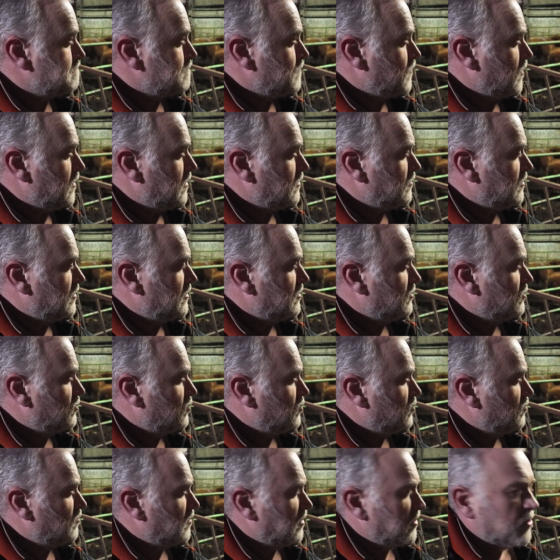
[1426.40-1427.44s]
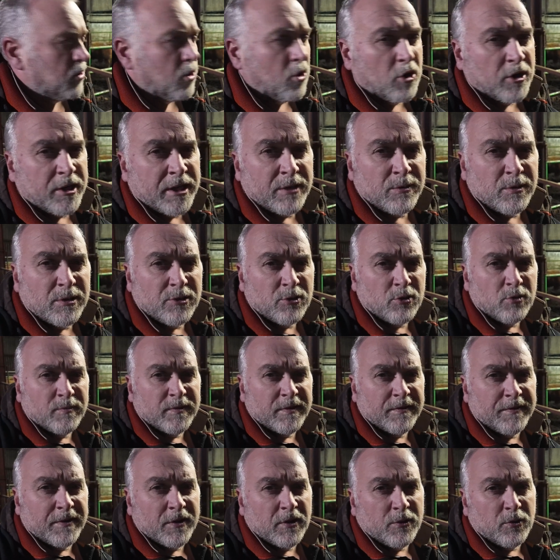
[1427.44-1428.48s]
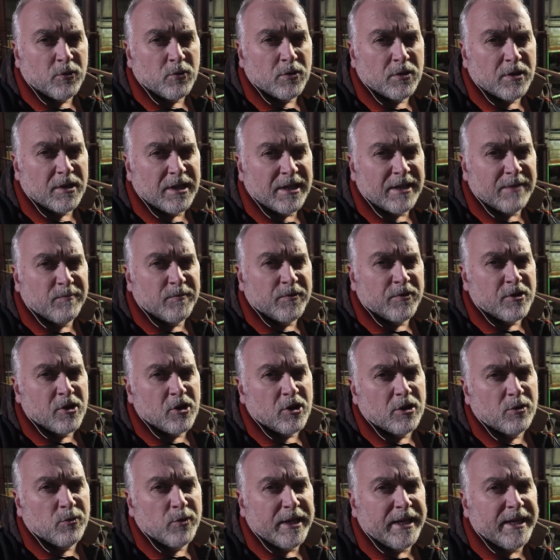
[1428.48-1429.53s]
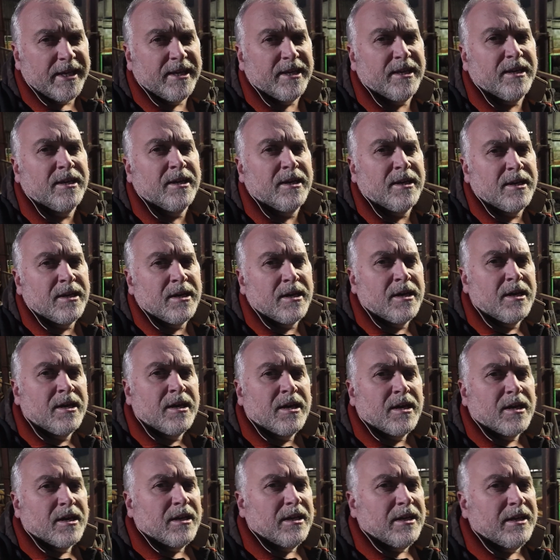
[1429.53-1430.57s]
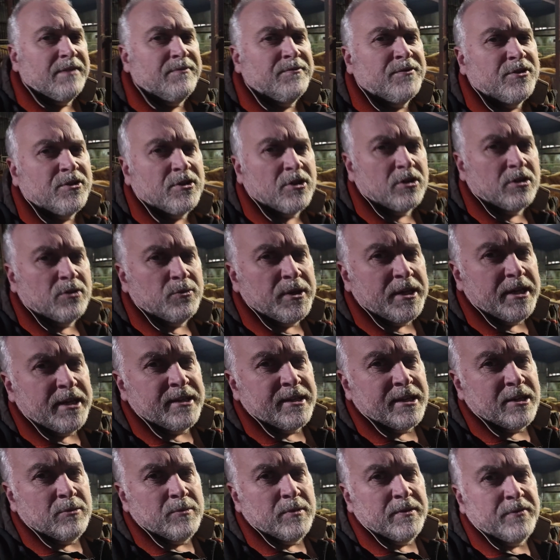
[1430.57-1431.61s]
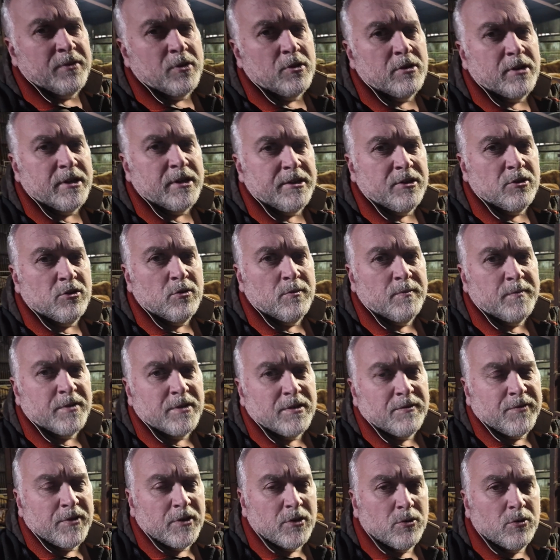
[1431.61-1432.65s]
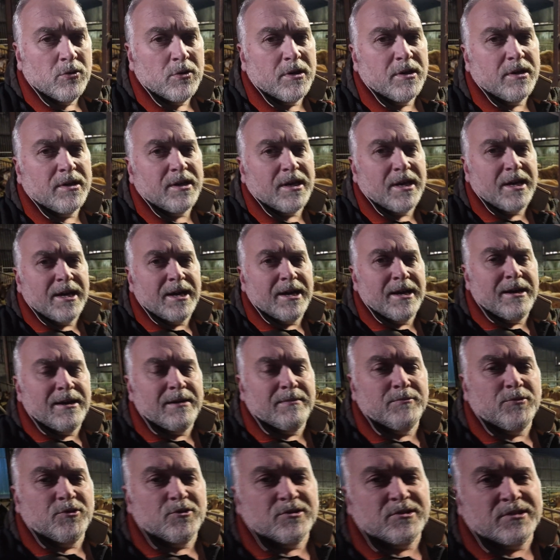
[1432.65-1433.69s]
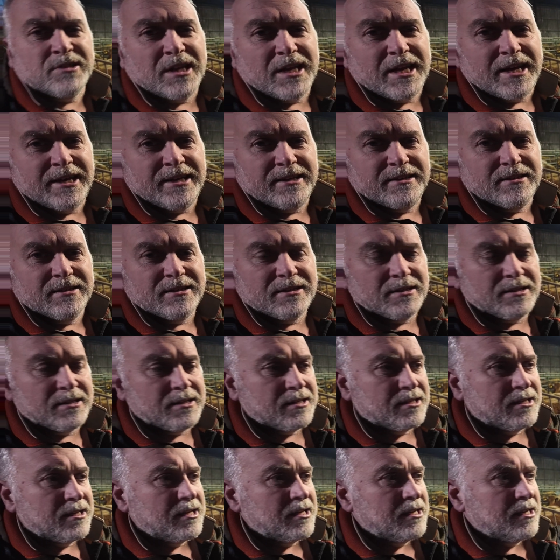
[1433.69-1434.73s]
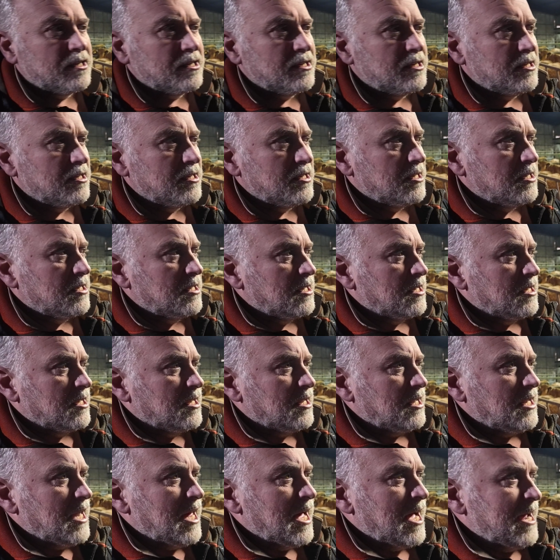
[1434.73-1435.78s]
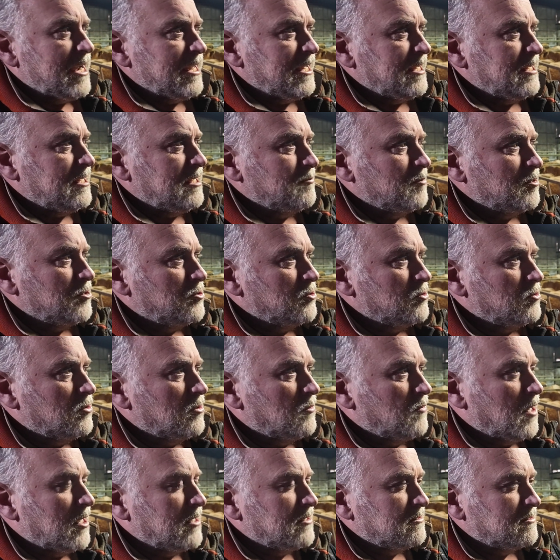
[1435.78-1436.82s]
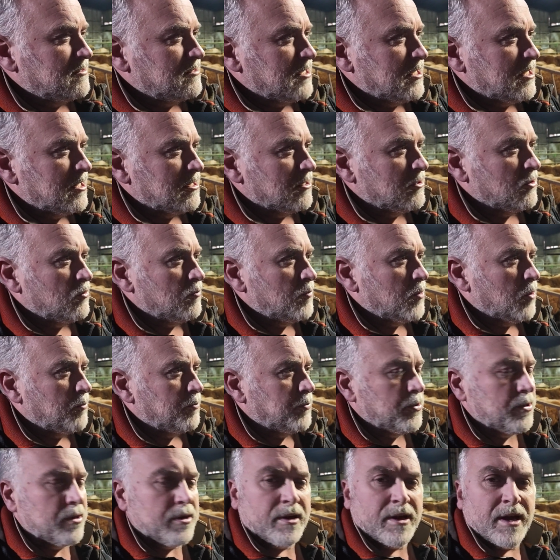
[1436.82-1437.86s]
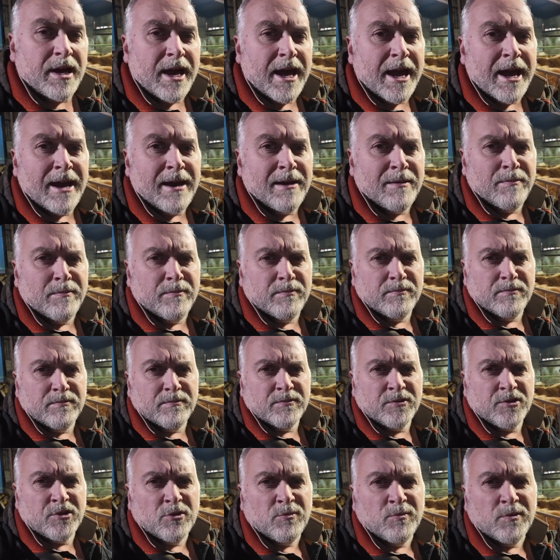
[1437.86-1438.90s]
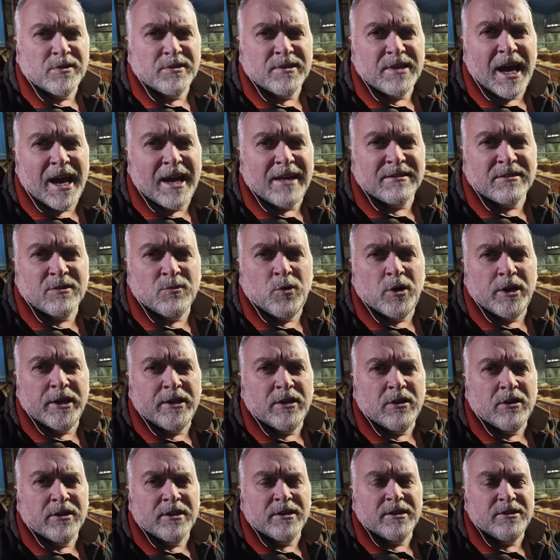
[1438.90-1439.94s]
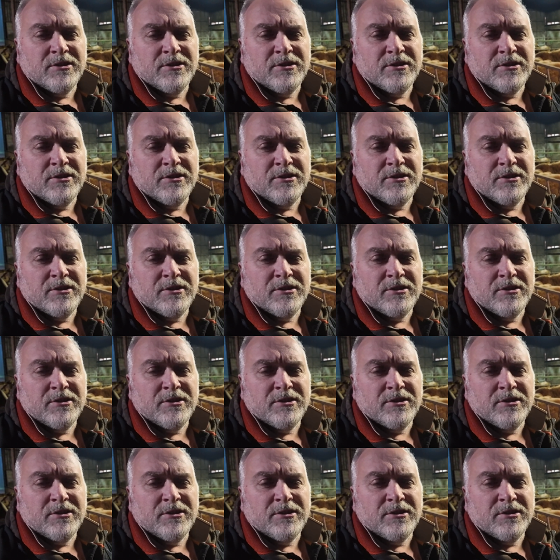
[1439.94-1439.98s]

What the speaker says: Whether we do them, I don't think we'll do them for fluke. I'll leave them for another week. Leave them for another week now before I do them for the fluke, just to let the honey, the immature ones there come up. Someone's asking why don't I